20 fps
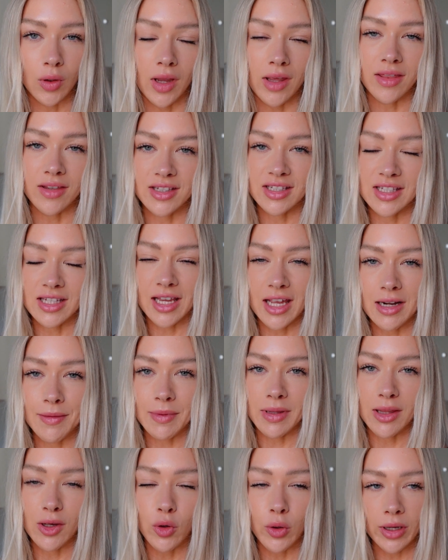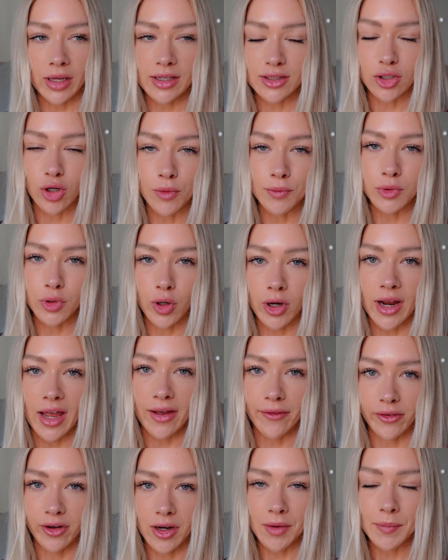Okay, this is gonna be the quickest home tour
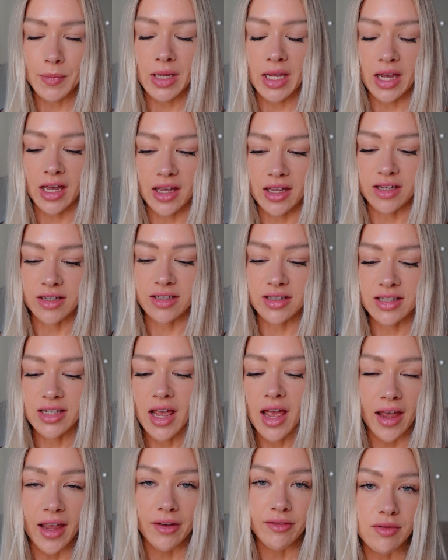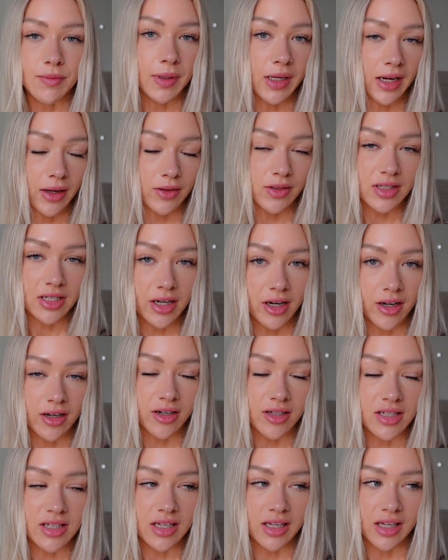ever because I have to be
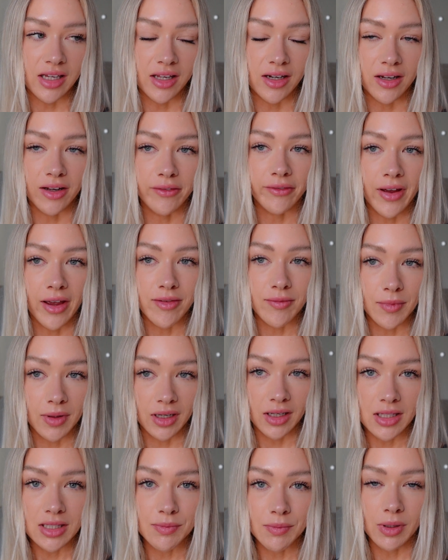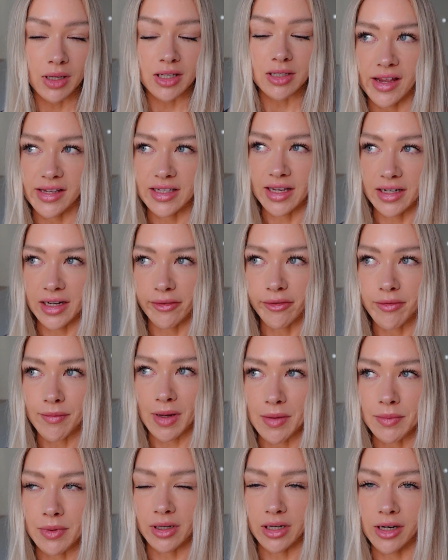downstairs in 5 minutes because I signed up for
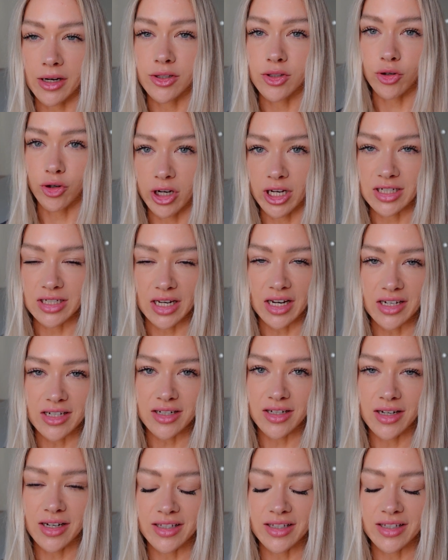my building's orientation.